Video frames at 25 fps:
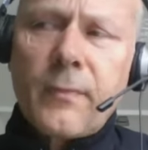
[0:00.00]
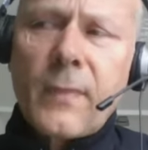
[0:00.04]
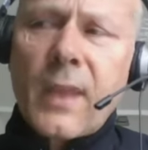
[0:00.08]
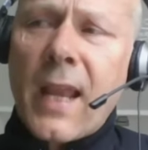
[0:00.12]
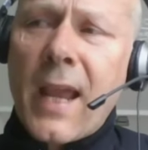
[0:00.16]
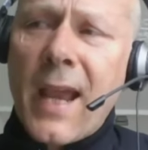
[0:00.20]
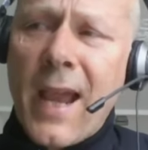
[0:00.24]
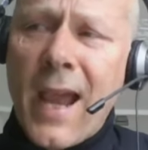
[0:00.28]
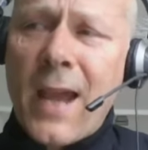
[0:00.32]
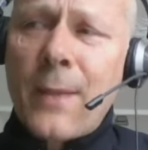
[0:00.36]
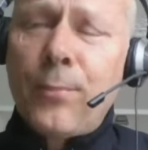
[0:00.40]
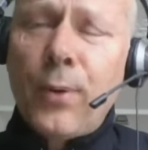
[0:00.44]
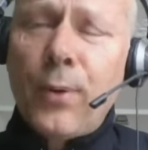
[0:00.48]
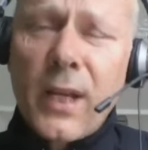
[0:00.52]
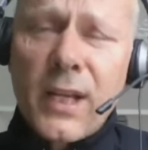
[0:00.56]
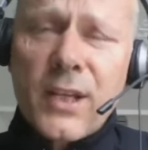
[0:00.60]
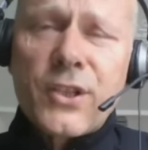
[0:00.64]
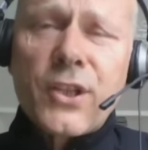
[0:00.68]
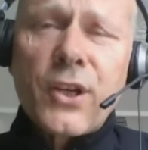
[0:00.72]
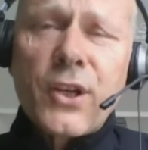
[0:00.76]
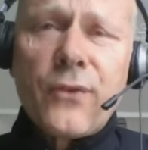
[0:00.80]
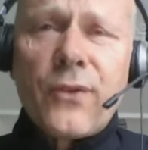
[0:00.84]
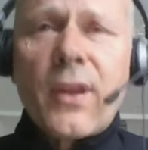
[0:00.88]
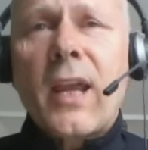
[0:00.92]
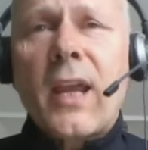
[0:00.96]
And pretty
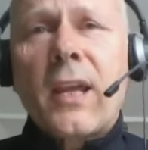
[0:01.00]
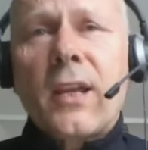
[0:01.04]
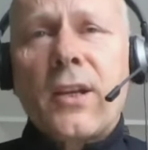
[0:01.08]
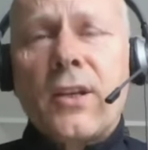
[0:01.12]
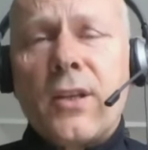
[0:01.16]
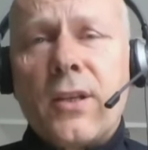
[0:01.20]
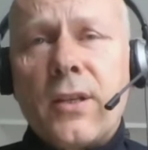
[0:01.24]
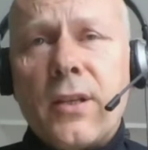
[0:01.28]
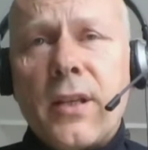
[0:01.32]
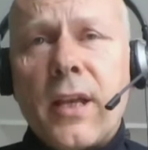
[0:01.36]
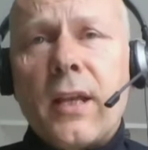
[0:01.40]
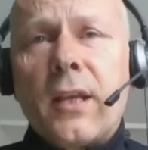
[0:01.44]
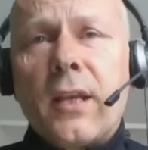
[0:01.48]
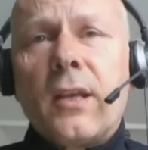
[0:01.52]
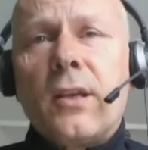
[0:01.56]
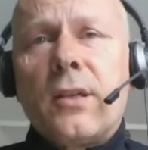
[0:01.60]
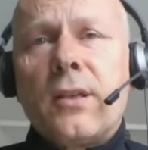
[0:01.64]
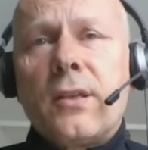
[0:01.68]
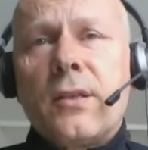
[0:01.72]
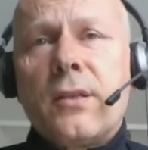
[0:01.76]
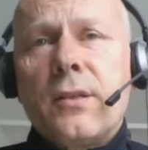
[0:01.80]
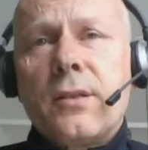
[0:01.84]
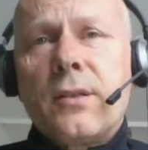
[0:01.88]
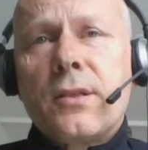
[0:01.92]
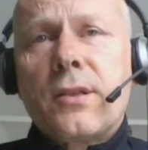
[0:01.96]
soon they had
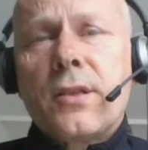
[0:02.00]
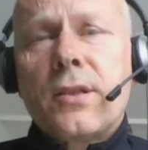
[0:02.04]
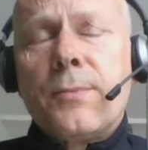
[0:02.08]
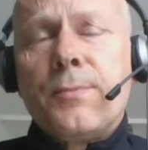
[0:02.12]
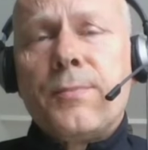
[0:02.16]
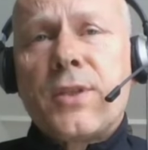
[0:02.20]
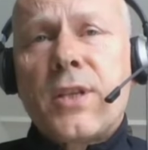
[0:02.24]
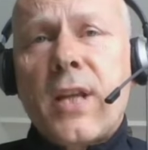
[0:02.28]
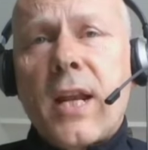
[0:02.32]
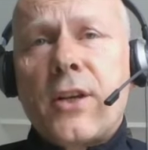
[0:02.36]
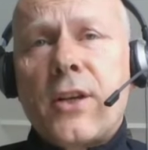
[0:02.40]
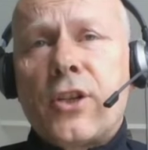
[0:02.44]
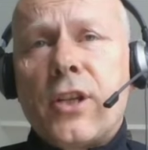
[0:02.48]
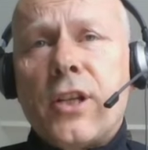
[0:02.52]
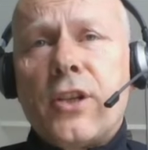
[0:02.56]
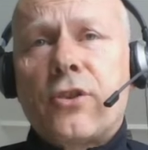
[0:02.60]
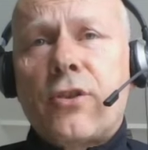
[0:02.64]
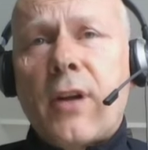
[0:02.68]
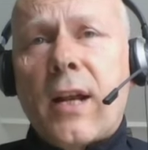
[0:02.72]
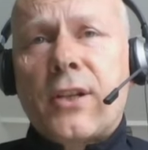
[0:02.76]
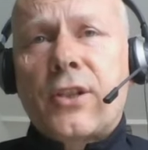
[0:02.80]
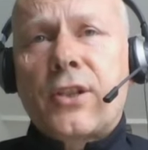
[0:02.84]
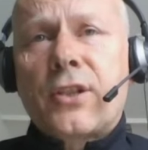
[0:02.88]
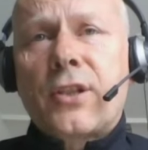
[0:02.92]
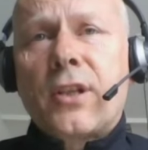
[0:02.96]
substantially
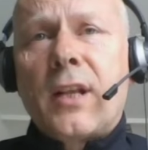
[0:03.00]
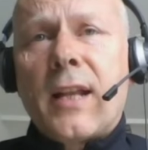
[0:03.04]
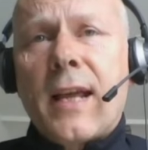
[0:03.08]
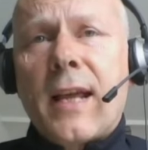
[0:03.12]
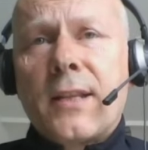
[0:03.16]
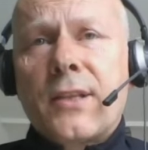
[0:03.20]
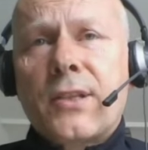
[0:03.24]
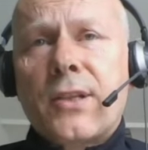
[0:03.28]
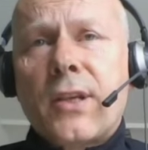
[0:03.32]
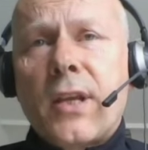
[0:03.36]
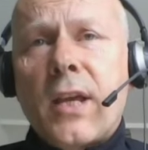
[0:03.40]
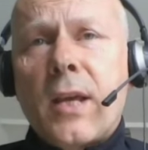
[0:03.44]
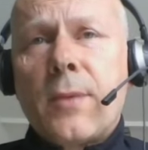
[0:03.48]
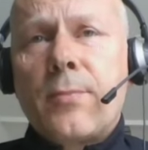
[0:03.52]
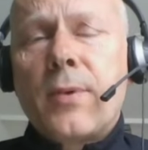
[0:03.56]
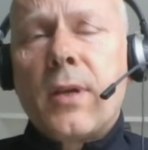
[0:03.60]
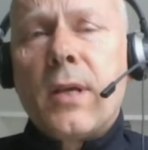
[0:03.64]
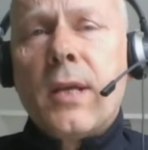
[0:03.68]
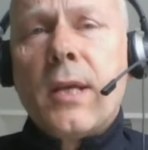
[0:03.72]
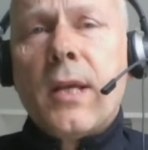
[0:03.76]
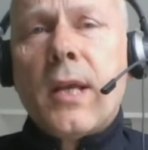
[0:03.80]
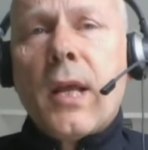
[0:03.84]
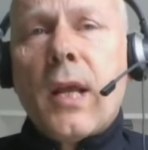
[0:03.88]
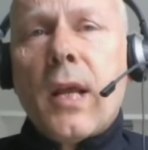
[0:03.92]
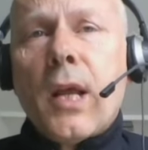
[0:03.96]
trashed the landscape.
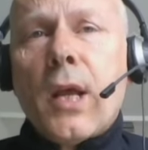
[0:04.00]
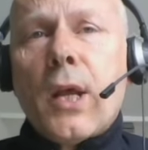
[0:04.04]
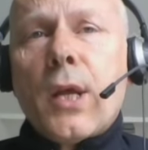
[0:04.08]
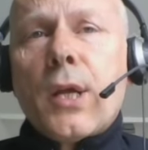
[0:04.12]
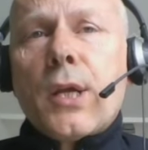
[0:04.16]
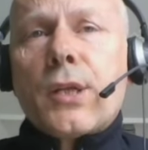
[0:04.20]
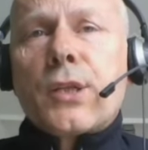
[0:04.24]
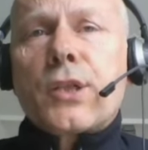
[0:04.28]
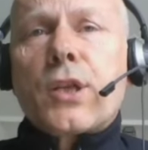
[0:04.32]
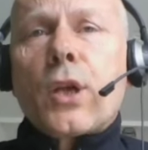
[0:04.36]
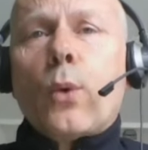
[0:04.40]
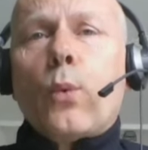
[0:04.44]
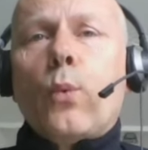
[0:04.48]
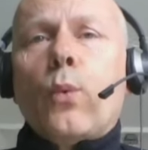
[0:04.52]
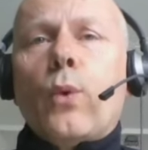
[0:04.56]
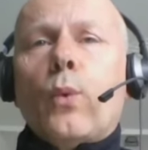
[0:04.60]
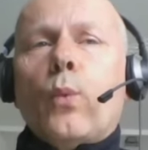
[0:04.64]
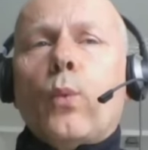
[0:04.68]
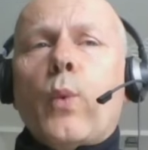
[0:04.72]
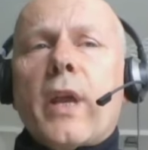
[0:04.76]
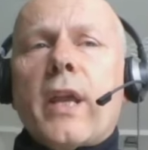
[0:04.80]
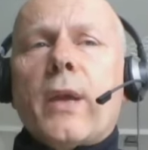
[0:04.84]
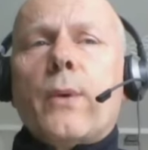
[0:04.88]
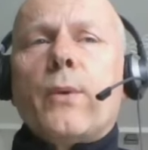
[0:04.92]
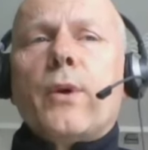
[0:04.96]
So
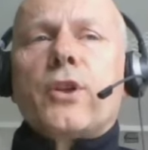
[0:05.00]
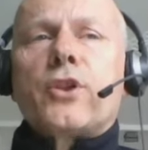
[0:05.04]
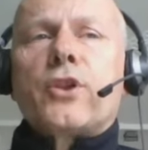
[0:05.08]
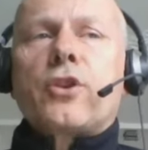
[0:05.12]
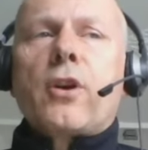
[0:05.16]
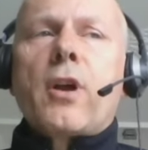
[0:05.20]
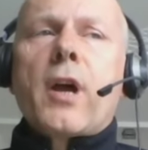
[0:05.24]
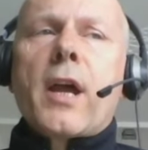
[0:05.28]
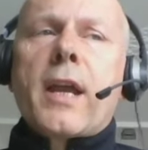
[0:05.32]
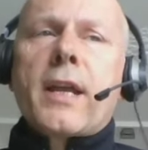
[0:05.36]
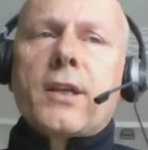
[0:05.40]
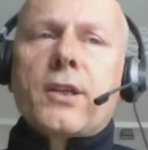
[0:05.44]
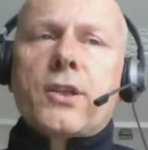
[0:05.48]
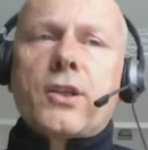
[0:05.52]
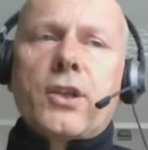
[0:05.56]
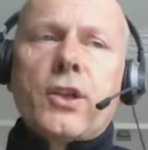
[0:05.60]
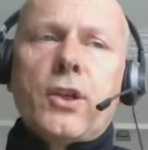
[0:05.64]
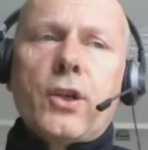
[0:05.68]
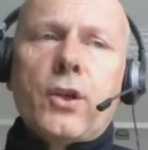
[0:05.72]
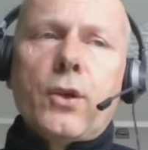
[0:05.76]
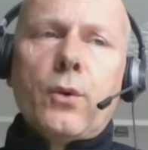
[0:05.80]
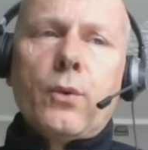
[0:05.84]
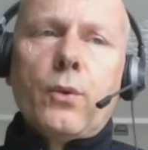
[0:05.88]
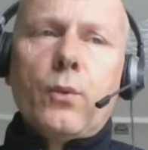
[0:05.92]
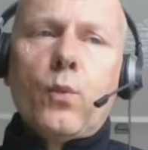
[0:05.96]
we were trying
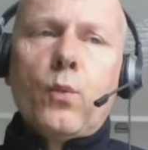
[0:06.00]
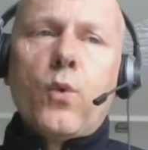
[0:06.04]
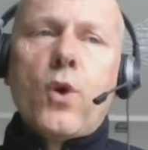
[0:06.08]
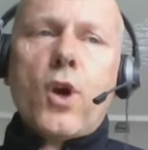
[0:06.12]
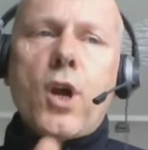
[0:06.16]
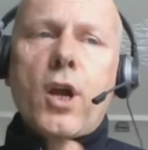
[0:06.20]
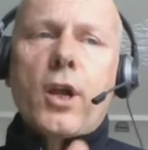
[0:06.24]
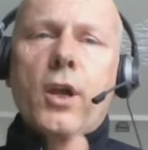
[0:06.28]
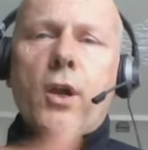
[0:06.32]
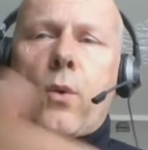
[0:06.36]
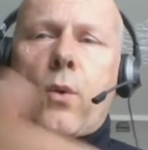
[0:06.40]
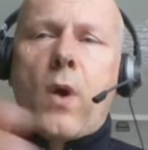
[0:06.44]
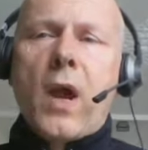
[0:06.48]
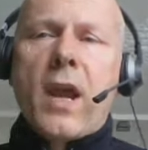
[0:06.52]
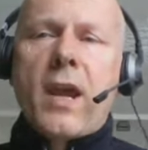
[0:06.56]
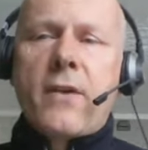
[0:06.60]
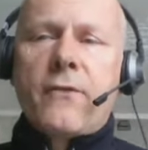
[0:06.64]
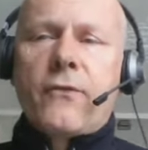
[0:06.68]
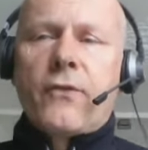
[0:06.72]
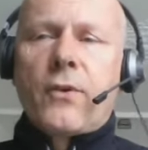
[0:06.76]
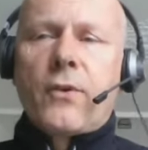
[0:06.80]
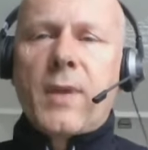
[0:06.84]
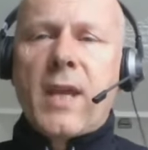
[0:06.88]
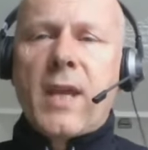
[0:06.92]
to work away from the